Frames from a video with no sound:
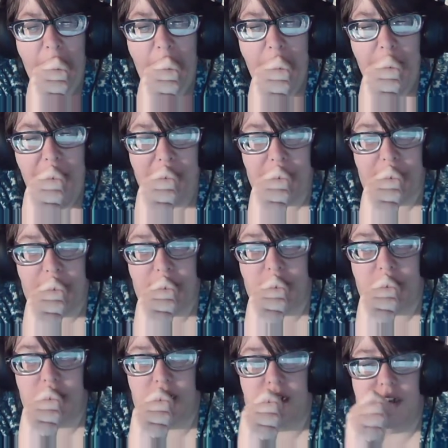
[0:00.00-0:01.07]
God,
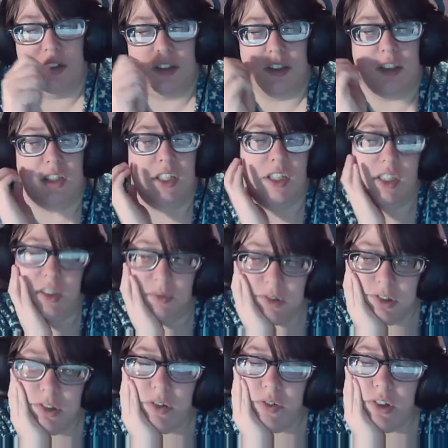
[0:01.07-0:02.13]
I am
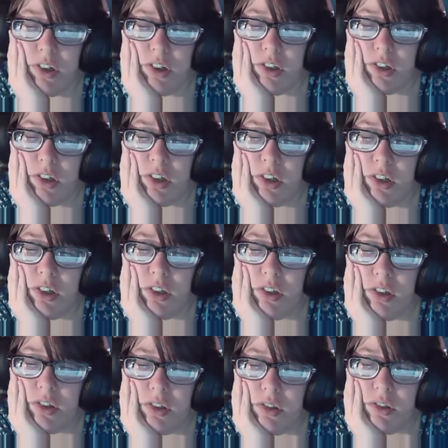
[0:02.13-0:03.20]
so freaking
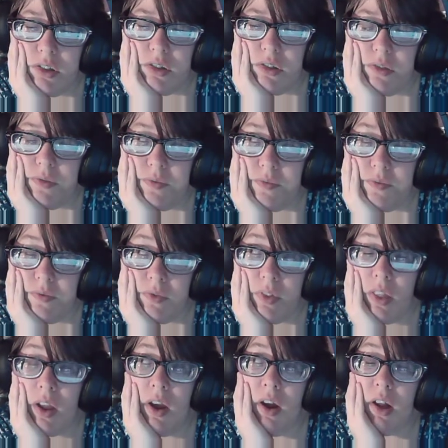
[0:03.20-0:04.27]
tired.
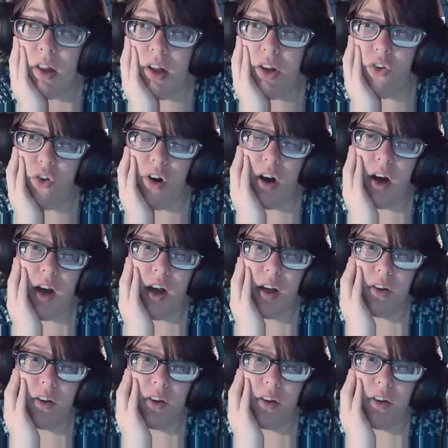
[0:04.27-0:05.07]
They try